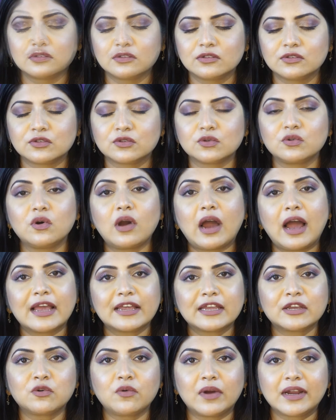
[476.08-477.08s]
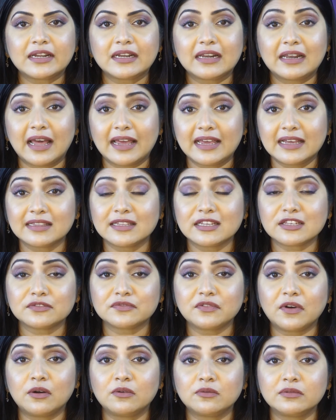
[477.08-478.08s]
So I quite like this
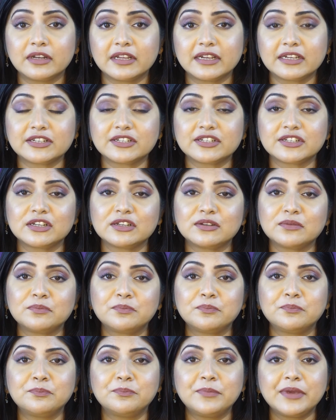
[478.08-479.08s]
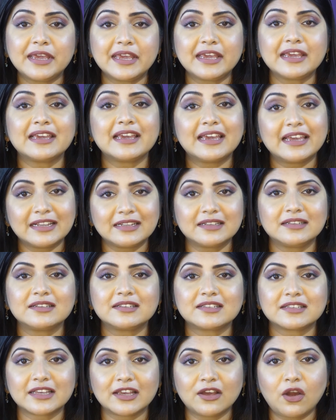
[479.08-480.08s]
foundation being in
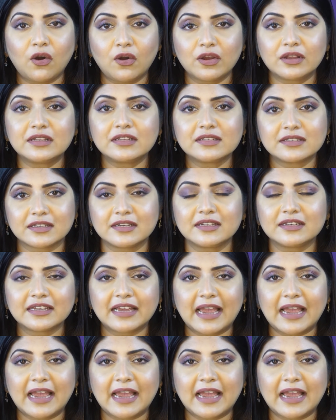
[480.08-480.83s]
oily skin